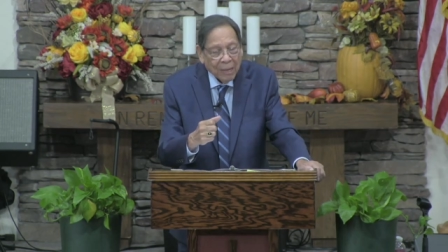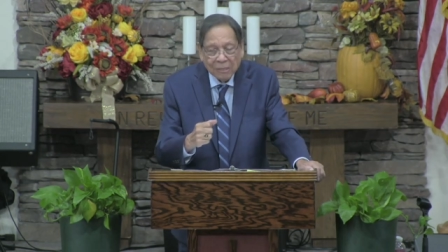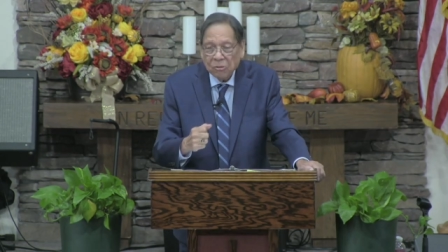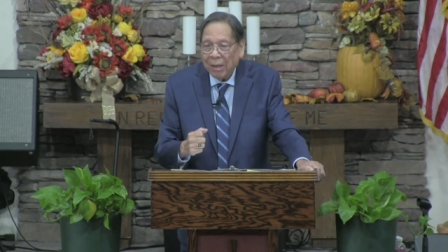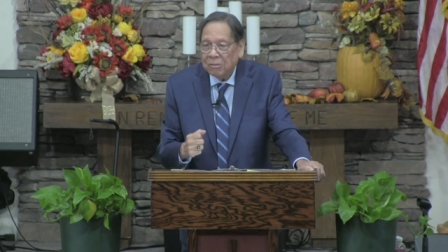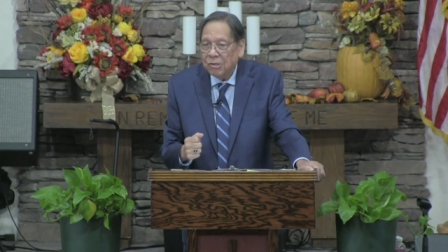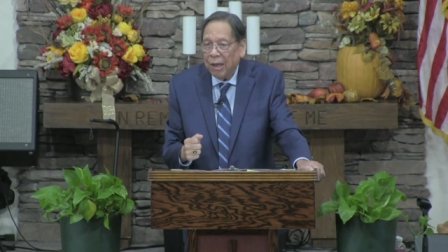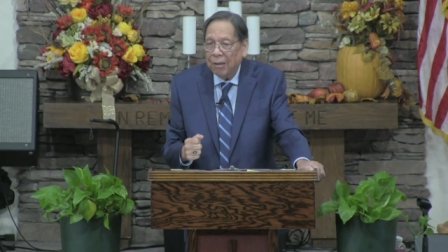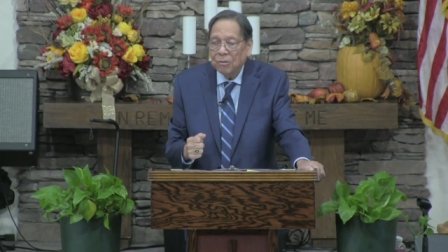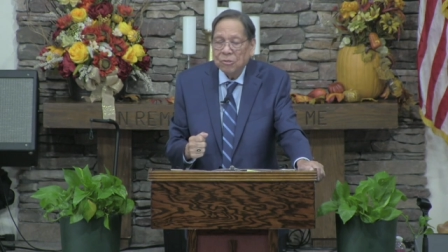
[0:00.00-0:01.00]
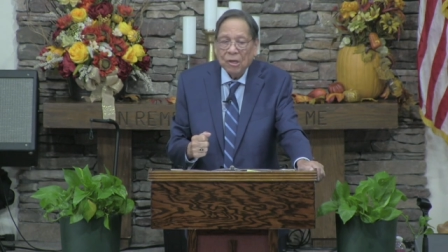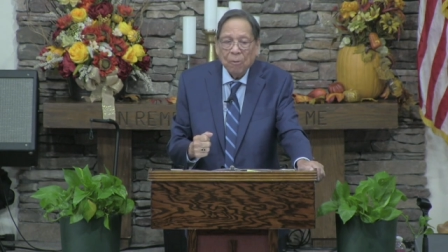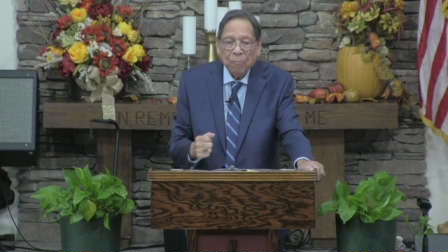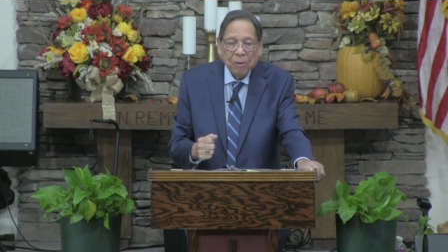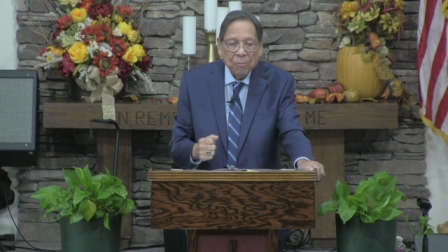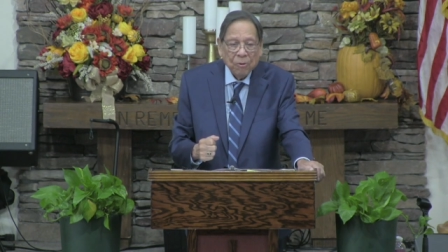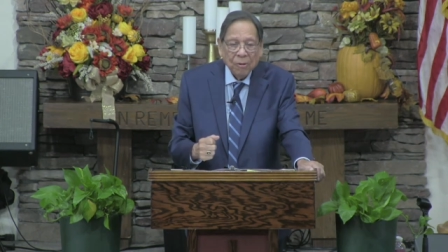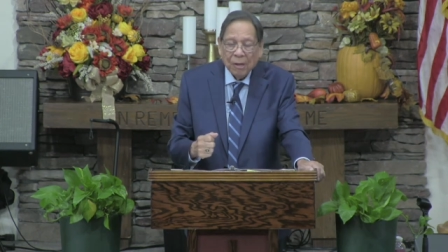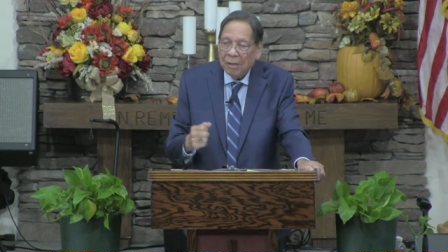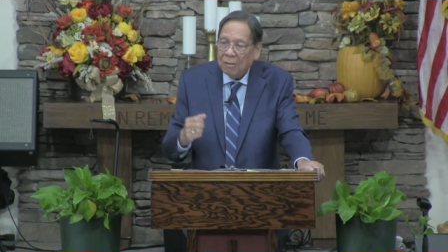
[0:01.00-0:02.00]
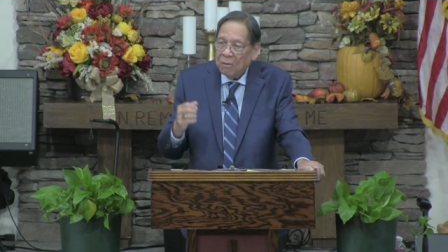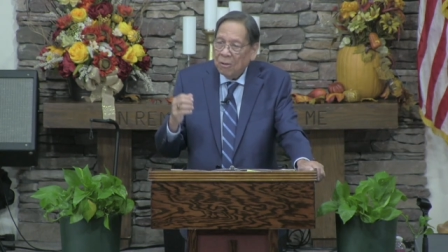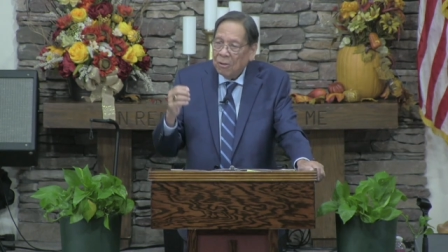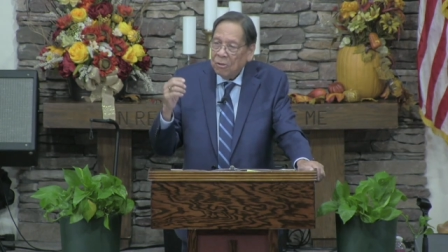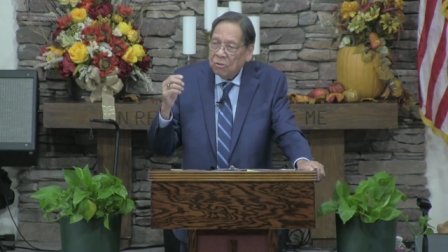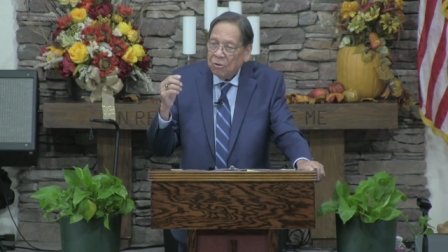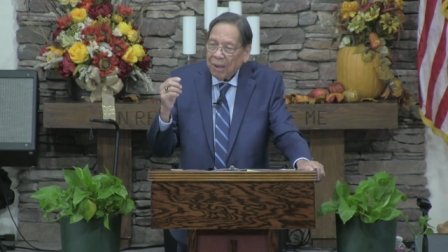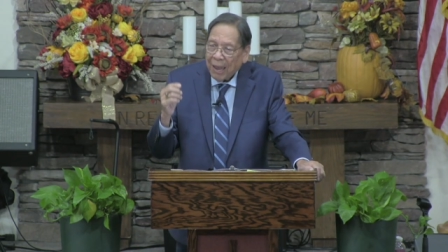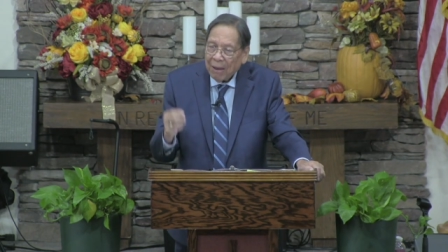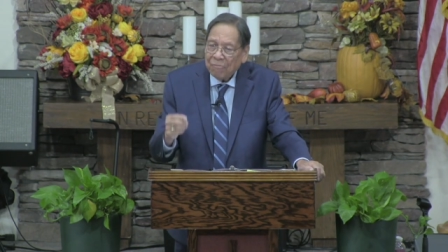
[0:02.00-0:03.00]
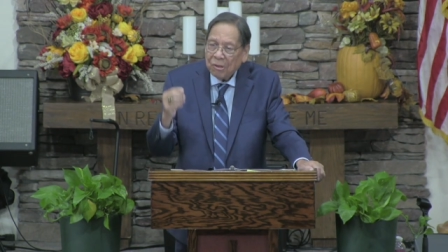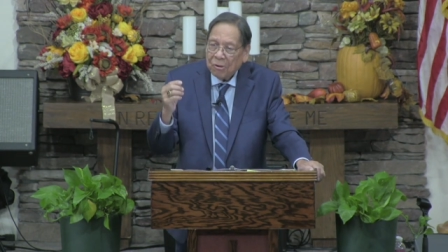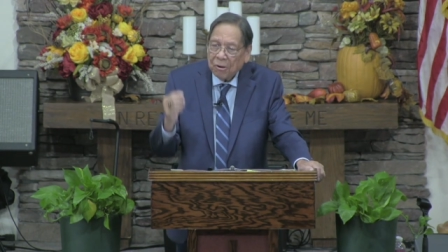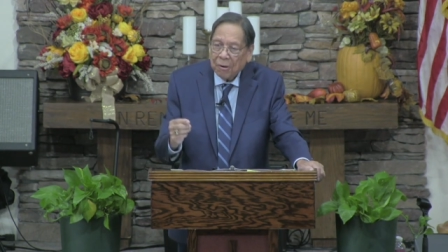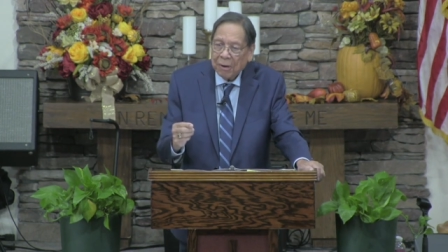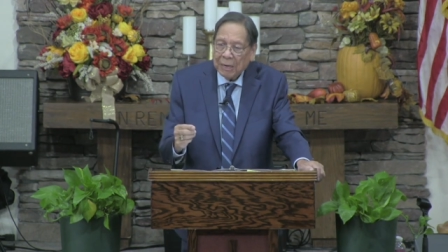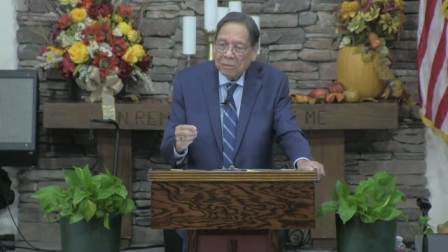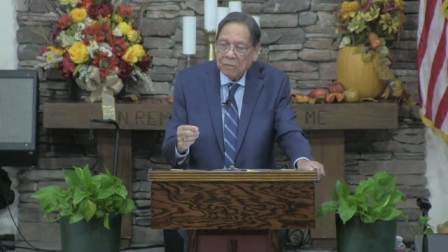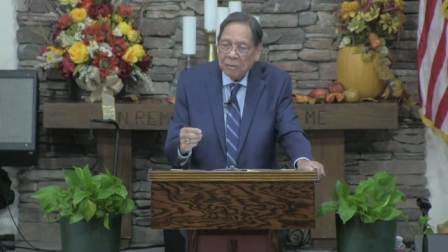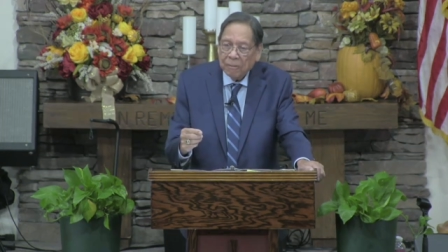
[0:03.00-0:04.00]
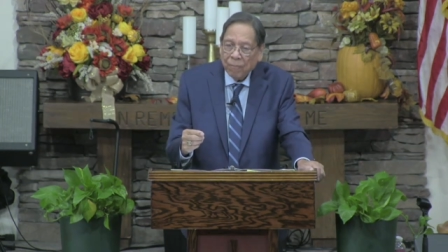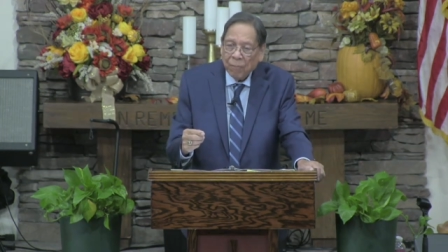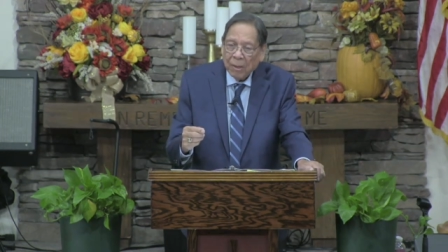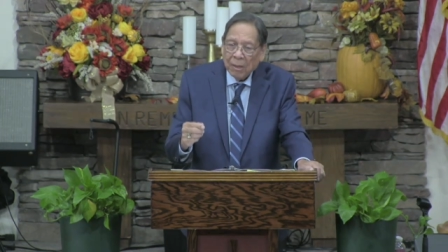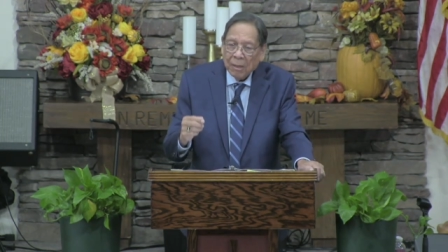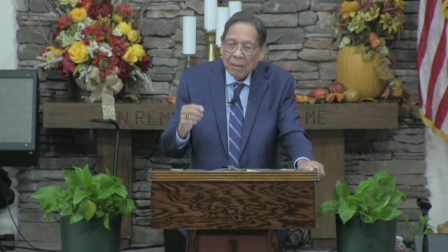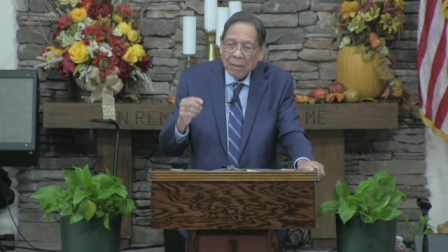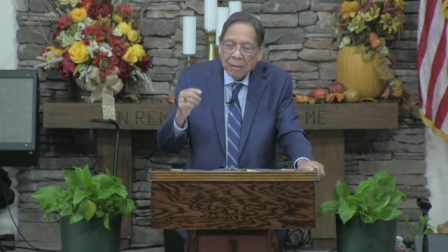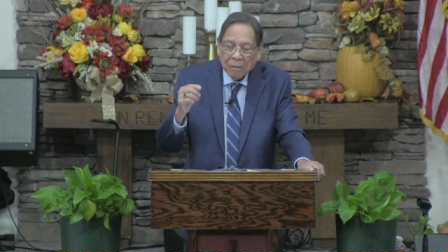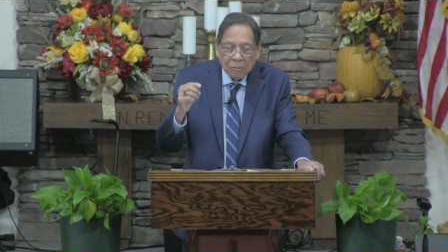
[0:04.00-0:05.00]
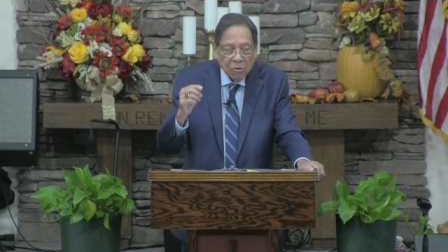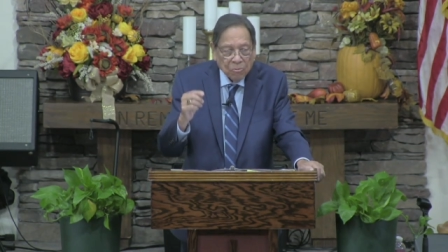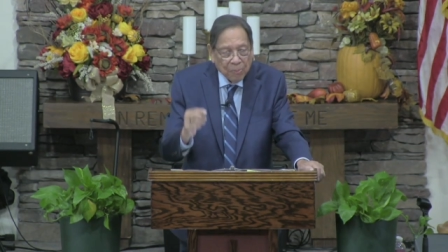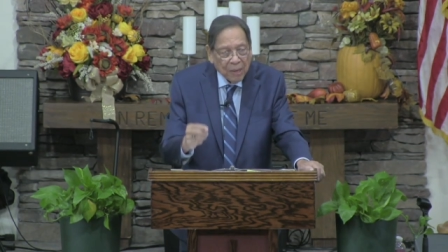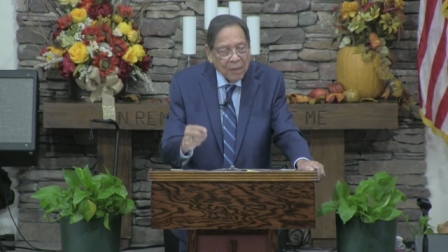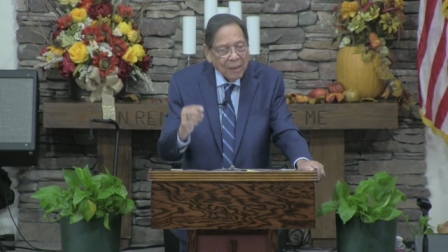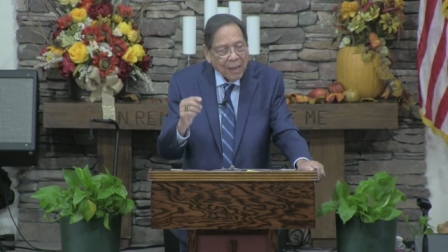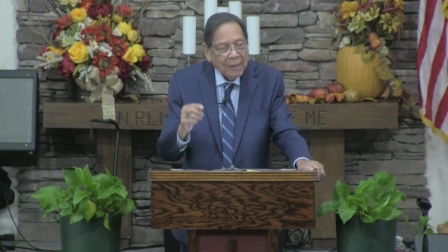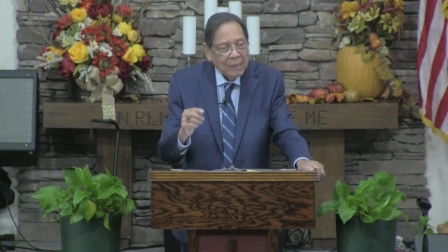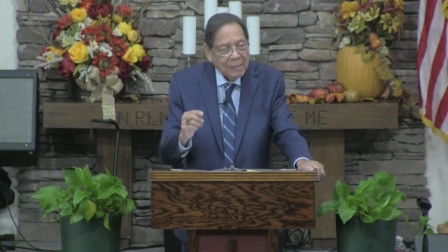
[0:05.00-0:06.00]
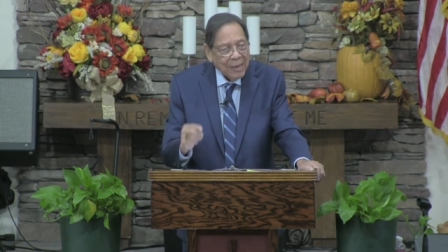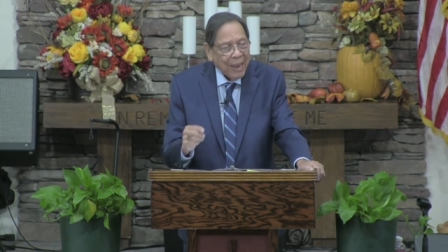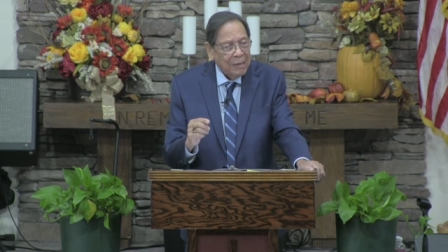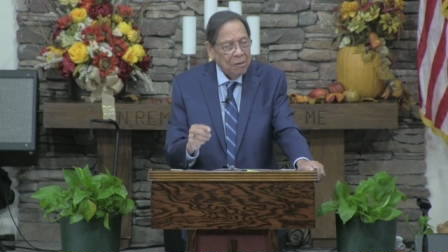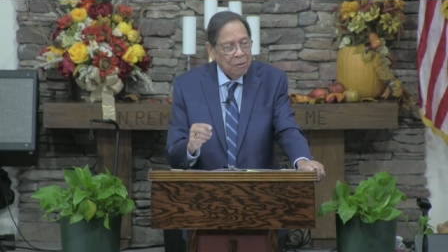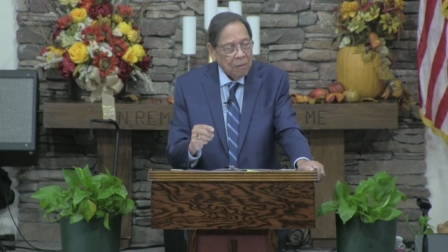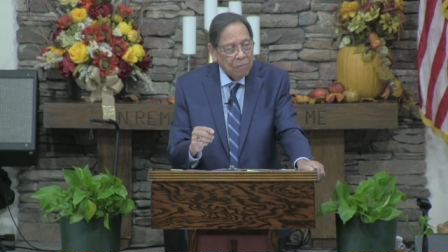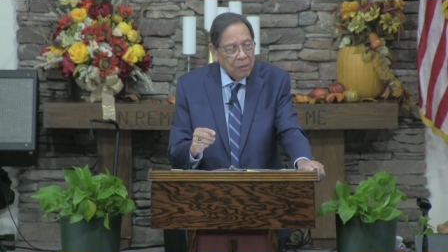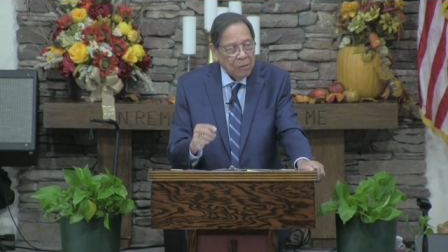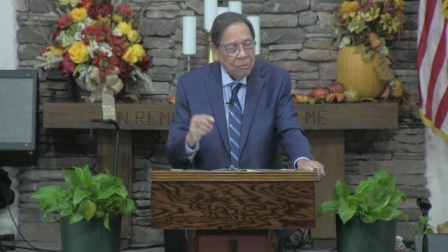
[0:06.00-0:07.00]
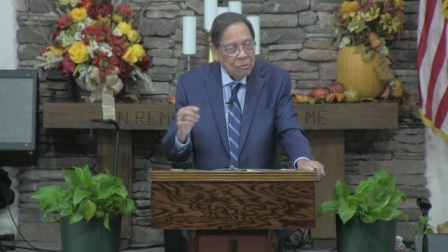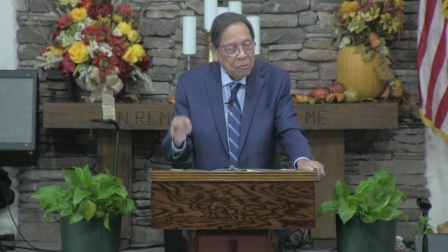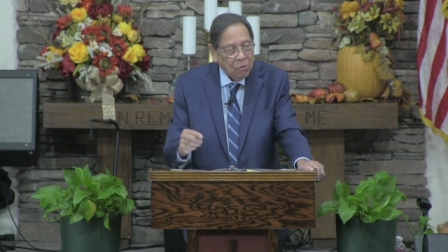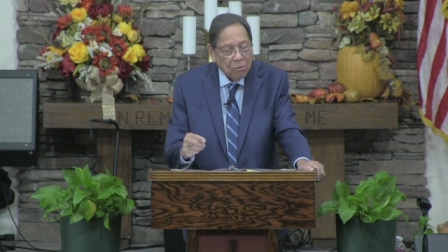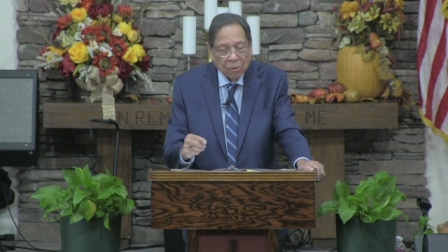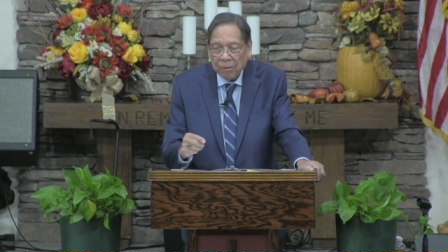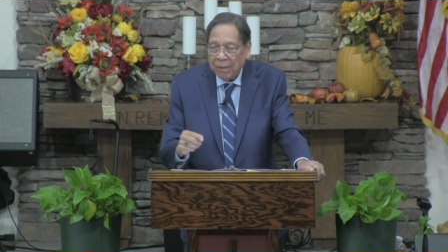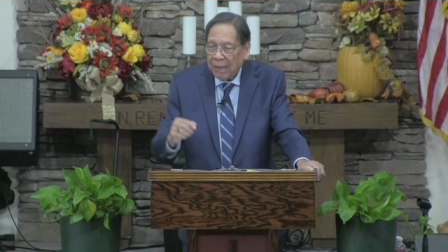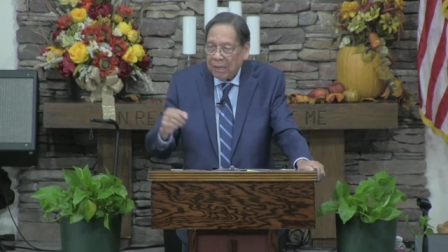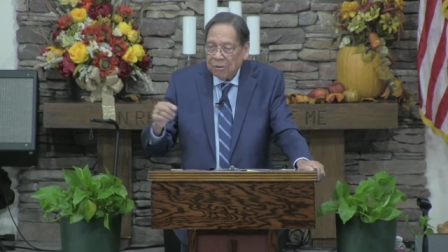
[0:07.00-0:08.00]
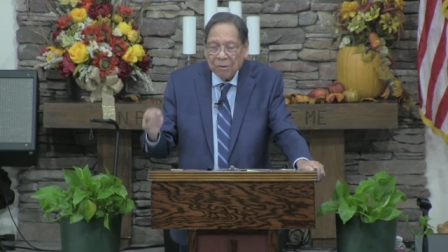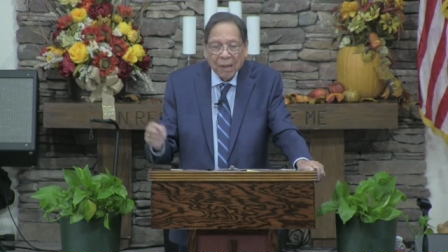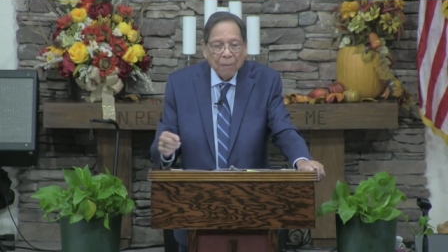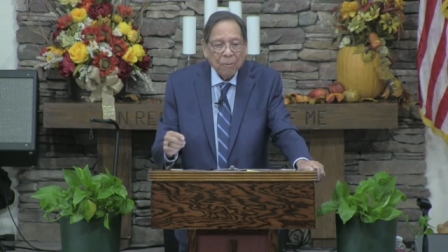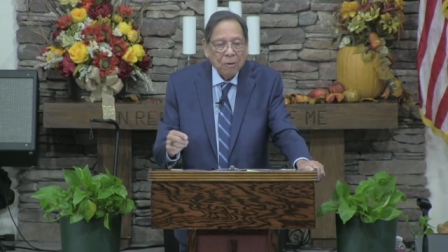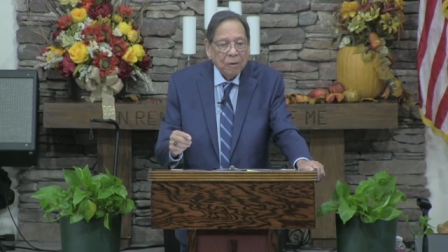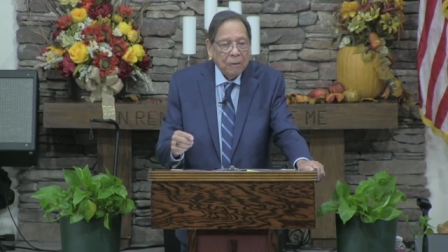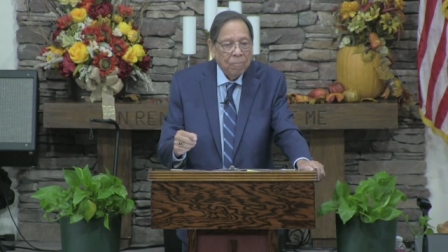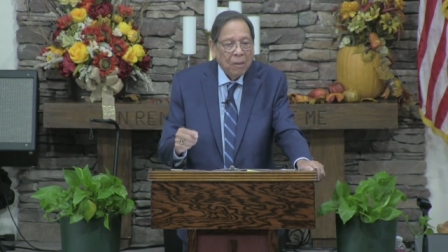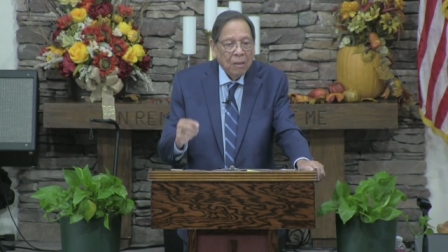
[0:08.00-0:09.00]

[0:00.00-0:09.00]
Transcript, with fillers: And so I challenge young people to have the courage to be like a Daniel in your school, in your neighborhood